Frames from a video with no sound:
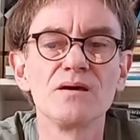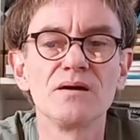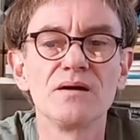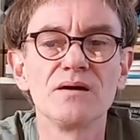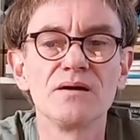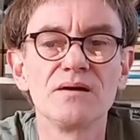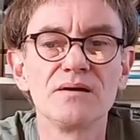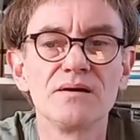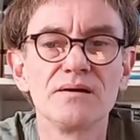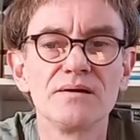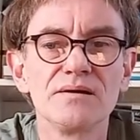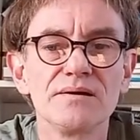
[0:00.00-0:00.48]

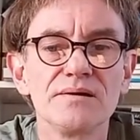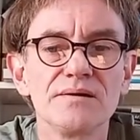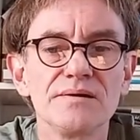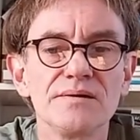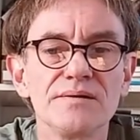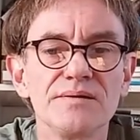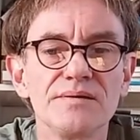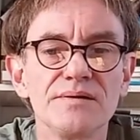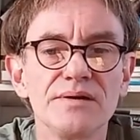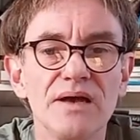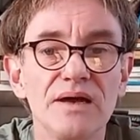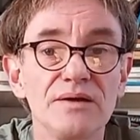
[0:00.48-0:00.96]

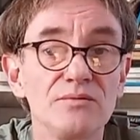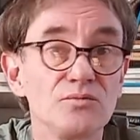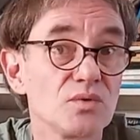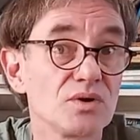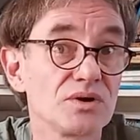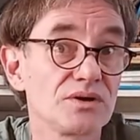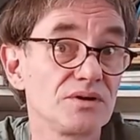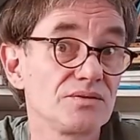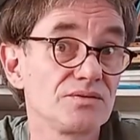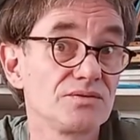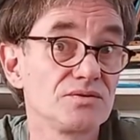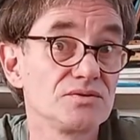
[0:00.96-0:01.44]
And
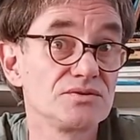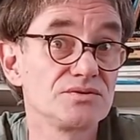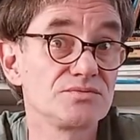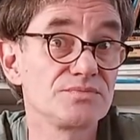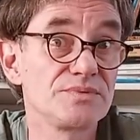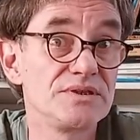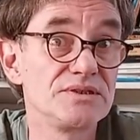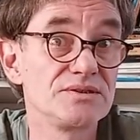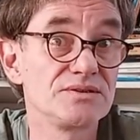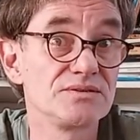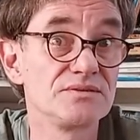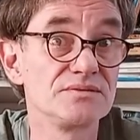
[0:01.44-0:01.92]
what are those
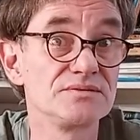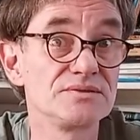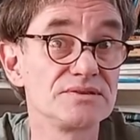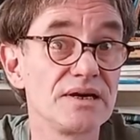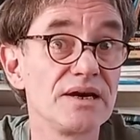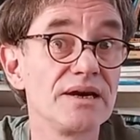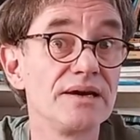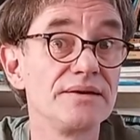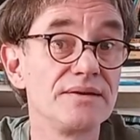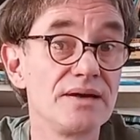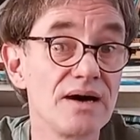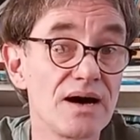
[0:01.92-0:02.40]
reasons
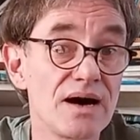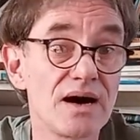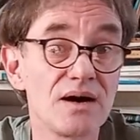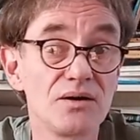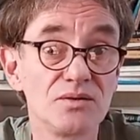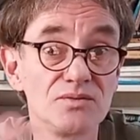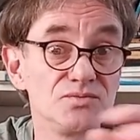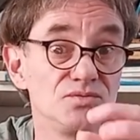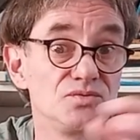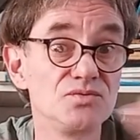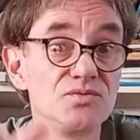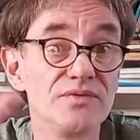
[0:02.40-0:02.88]
and
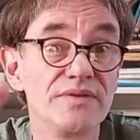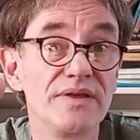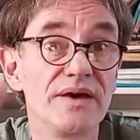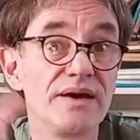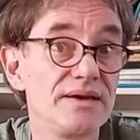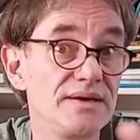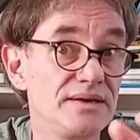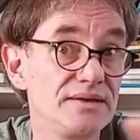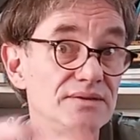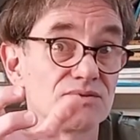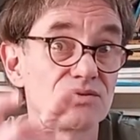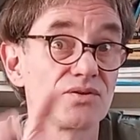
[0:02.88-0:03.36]
how do
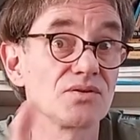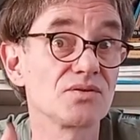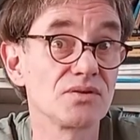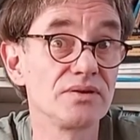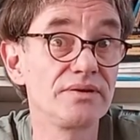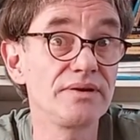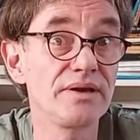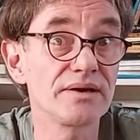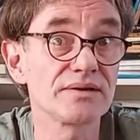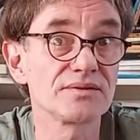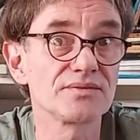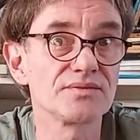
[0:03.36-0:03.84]
they
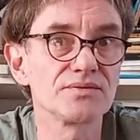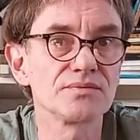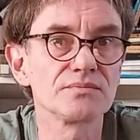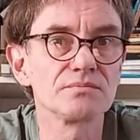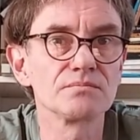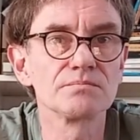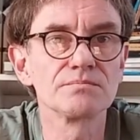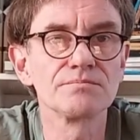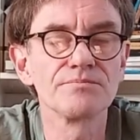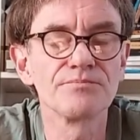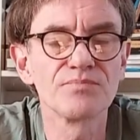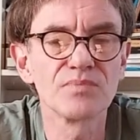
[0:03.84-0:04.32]
interconnect?
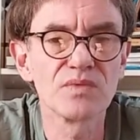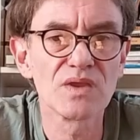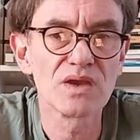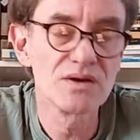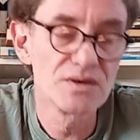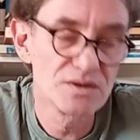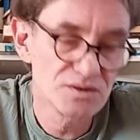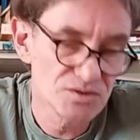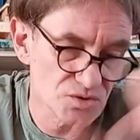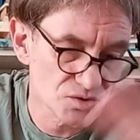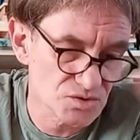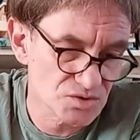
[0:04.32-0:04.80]

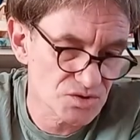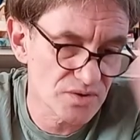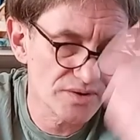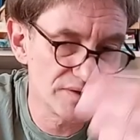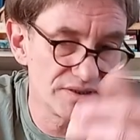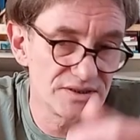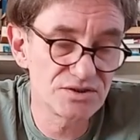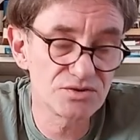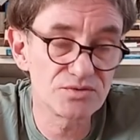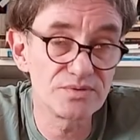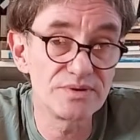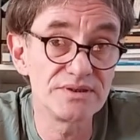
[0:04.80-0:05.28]
Social
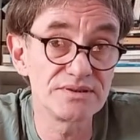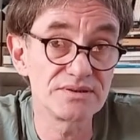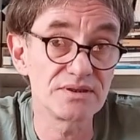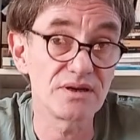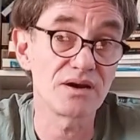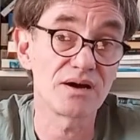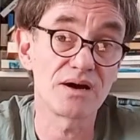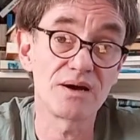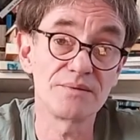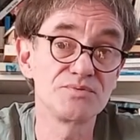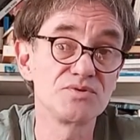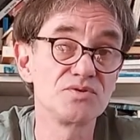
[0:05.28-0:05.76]
histories
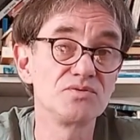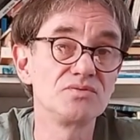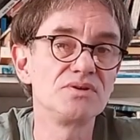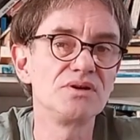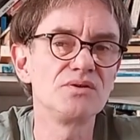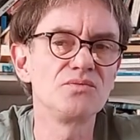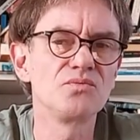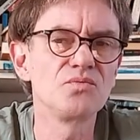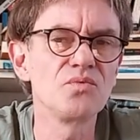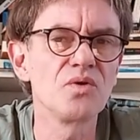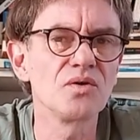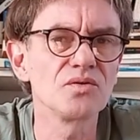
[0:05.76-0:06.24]
that are
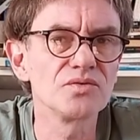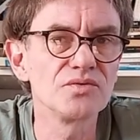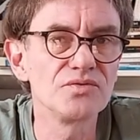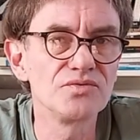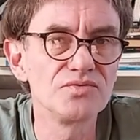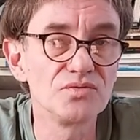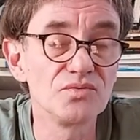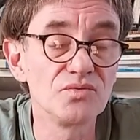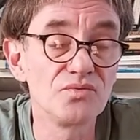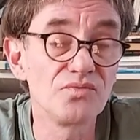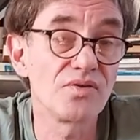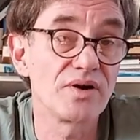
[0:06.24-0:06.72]
absolutely
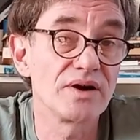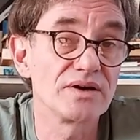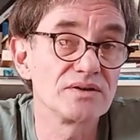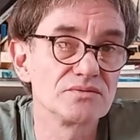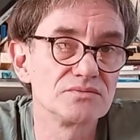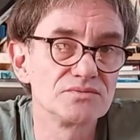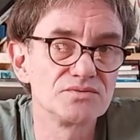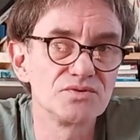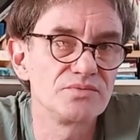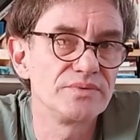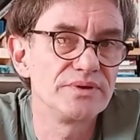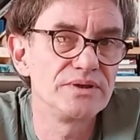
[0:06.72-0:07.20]
wonderful
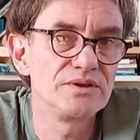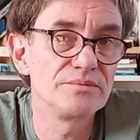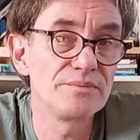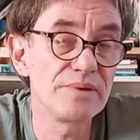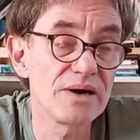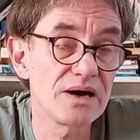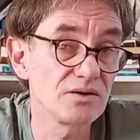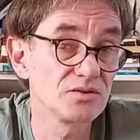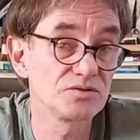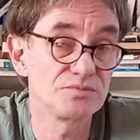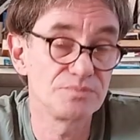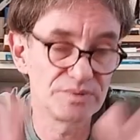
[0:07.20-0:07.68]
to read
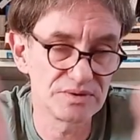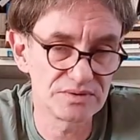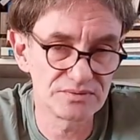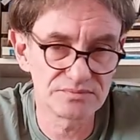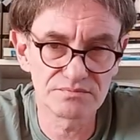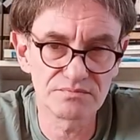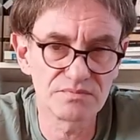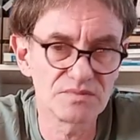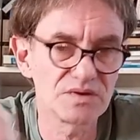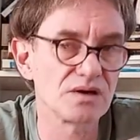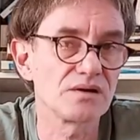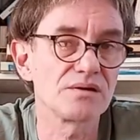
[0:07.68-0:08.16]
about, but
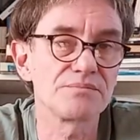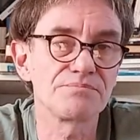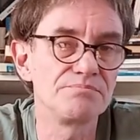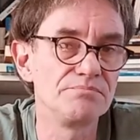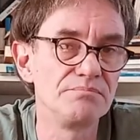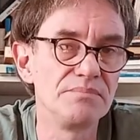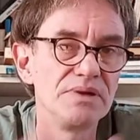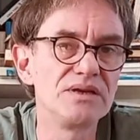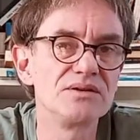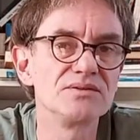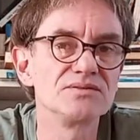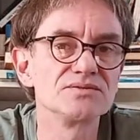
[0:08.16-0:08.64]
there are
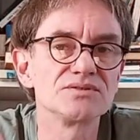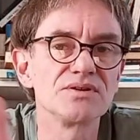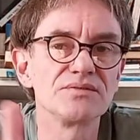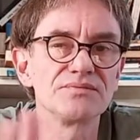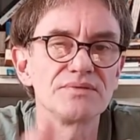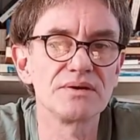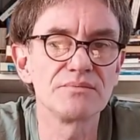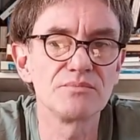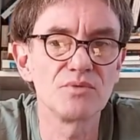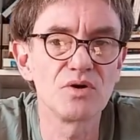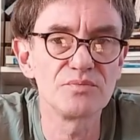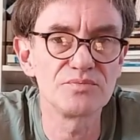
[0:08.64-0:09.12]
millions
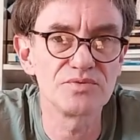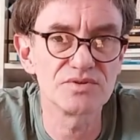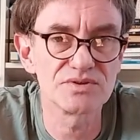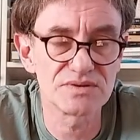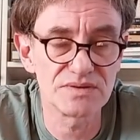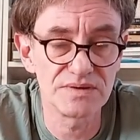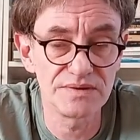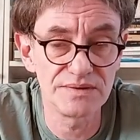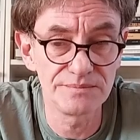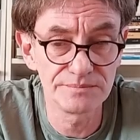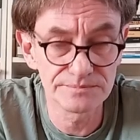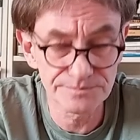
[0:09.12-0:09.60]
of them,
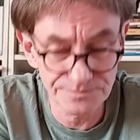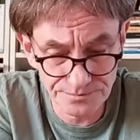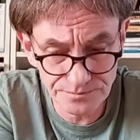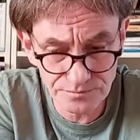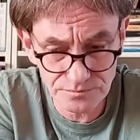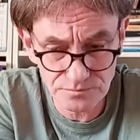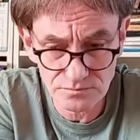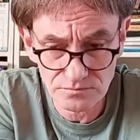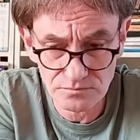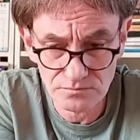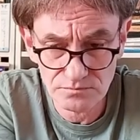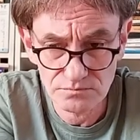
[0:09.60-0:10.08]
obviously.
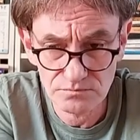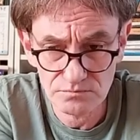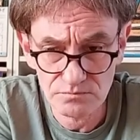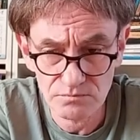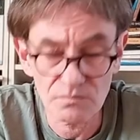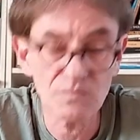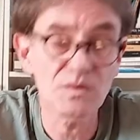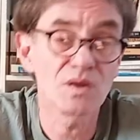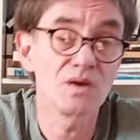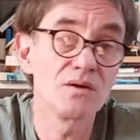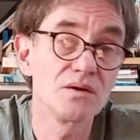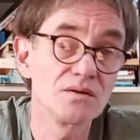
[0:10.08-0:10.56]

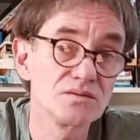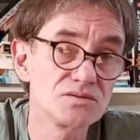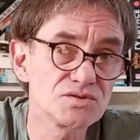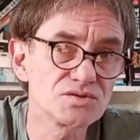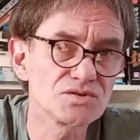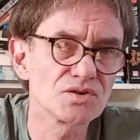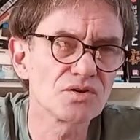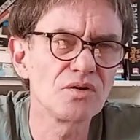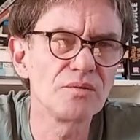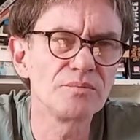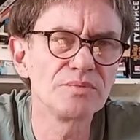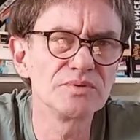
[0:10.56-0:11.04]

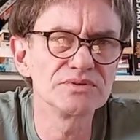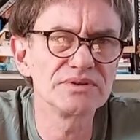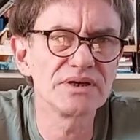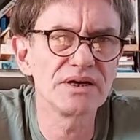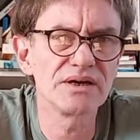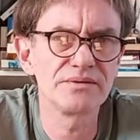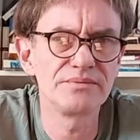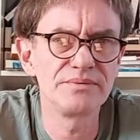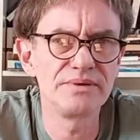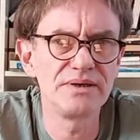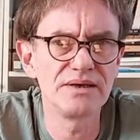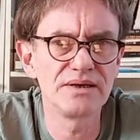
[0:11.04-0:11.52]
Just a couple that
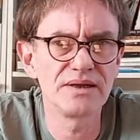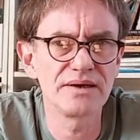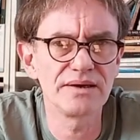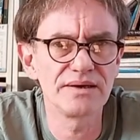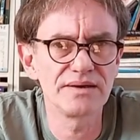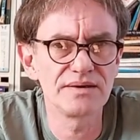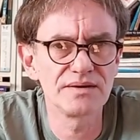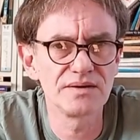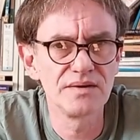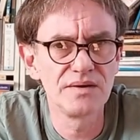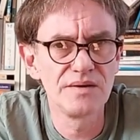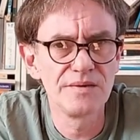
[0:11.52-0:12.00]
I really
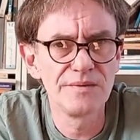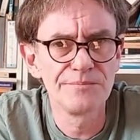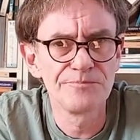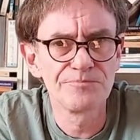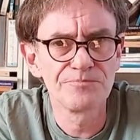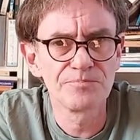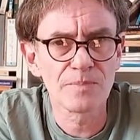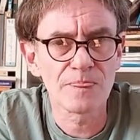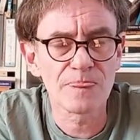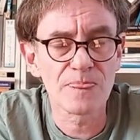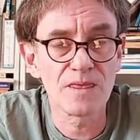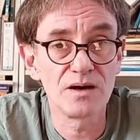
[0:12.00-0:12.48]
like.
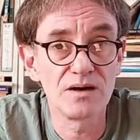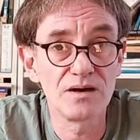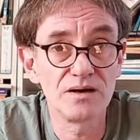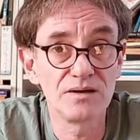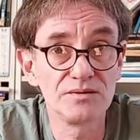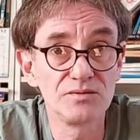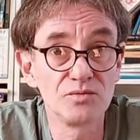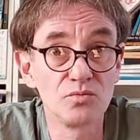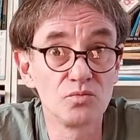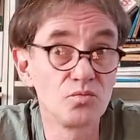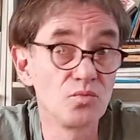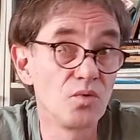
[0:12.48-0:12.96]

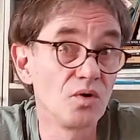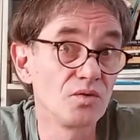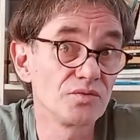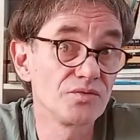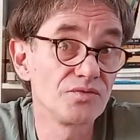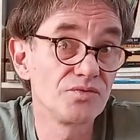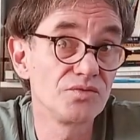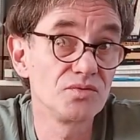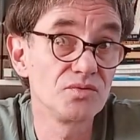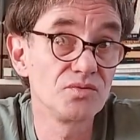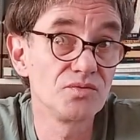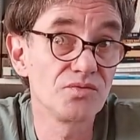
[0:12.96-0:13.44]
The
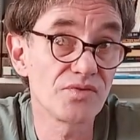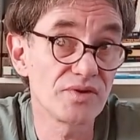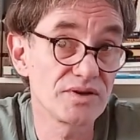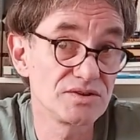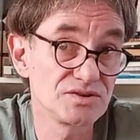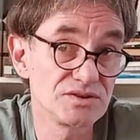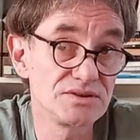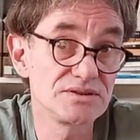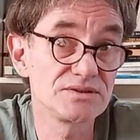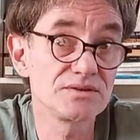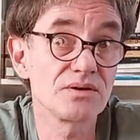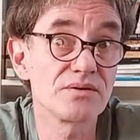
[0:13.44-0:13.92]
wonderful
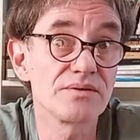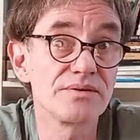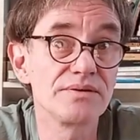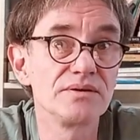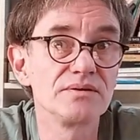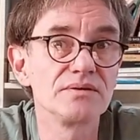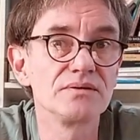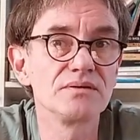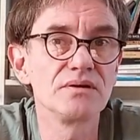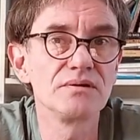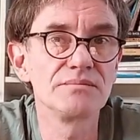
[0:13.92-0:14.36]
French historian